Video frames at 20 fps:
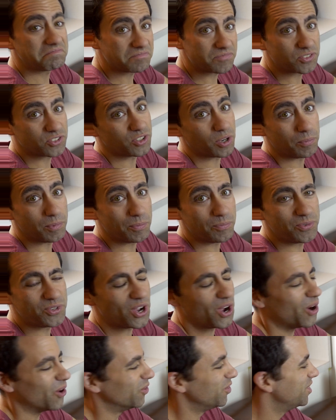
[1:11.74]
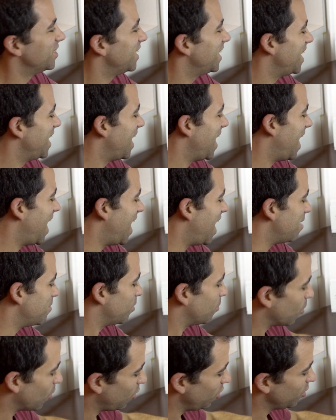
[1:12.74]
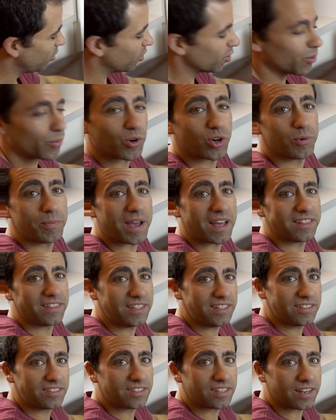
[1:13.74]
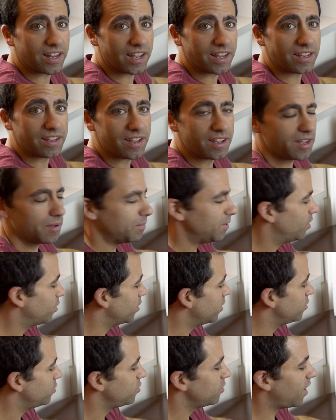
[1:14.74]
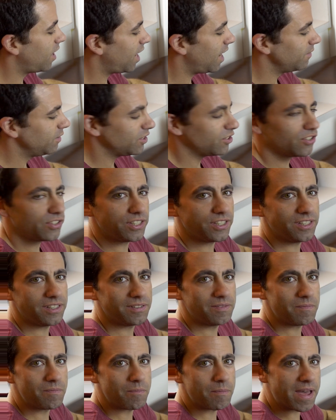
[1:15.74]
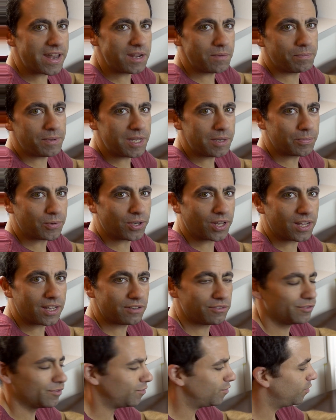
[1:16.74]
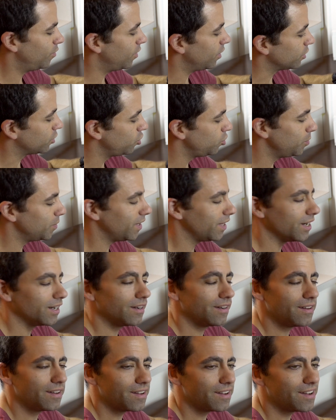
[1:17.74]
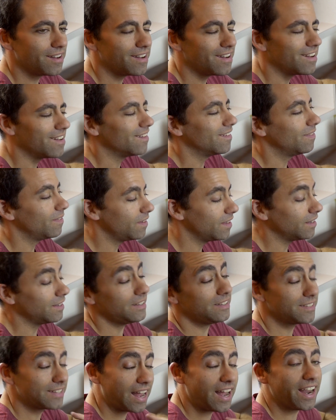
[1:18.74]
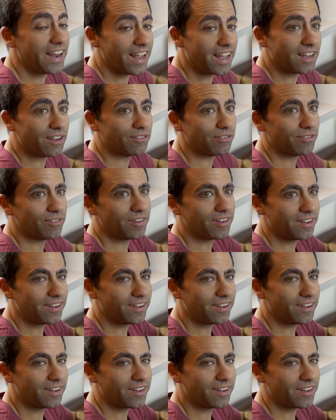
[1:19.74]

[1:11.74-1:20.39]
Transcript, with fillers: some of them don't. Uh, but we're only going to worry about these today because obviously many people have accumulated, at least I have,